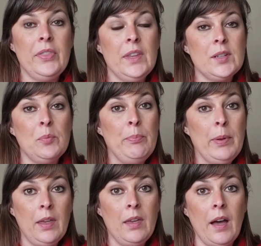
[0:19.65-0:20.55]
These are
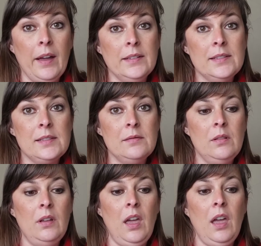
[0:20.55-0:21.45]
big guys,
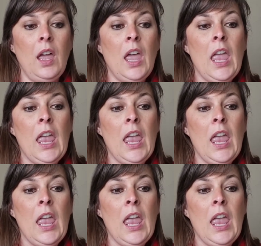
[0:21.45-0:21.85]
okay?